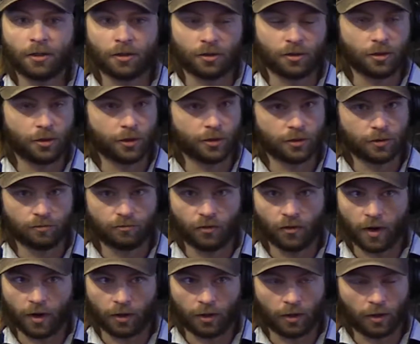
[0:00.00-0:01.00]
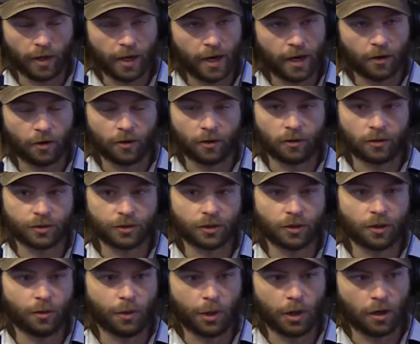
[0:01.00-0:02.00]
And there's very little agriculture
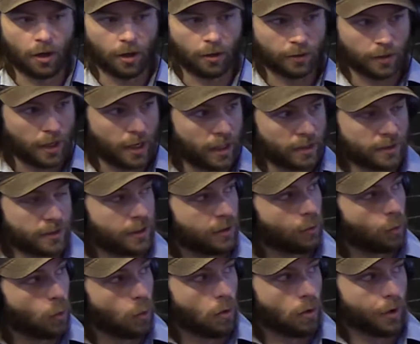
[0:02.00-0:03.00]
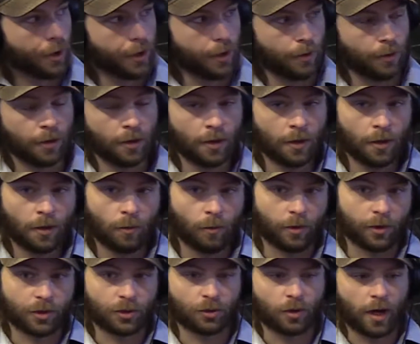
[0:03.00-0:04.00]
going on. Constant warring
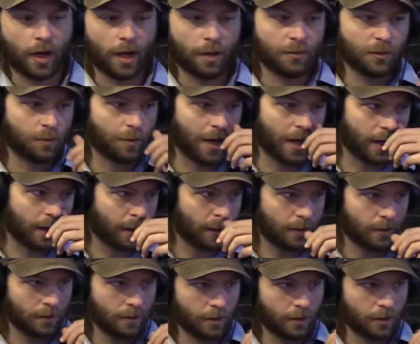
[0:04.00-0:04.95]
with tribes. Back,